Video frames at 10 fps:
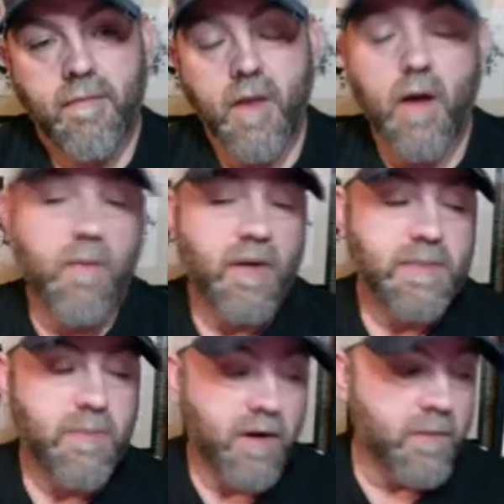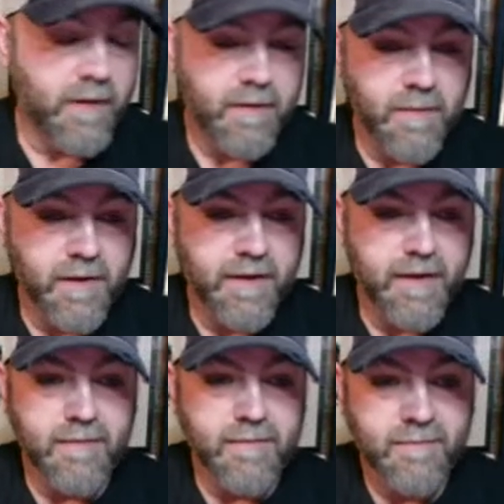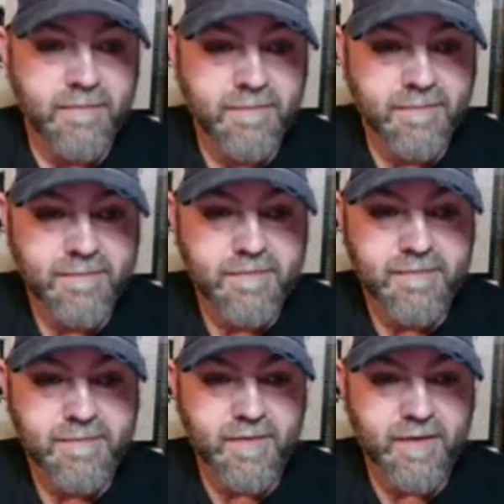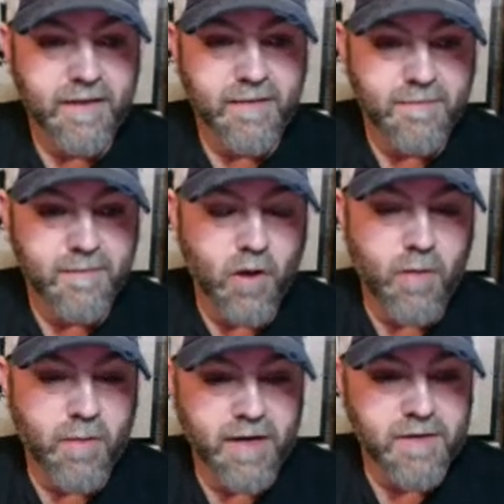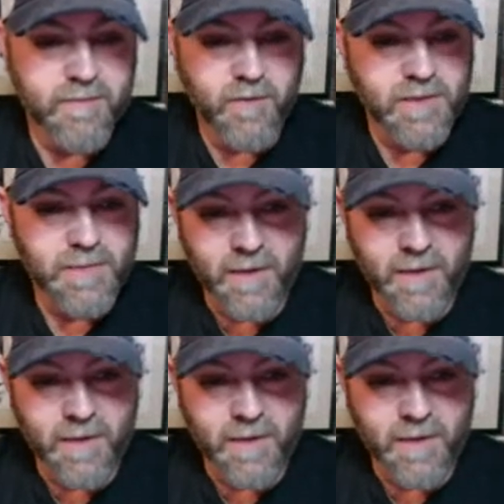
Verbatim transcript: Oh, mine's Spider Man. I mean, I got I got long boxes full of Spider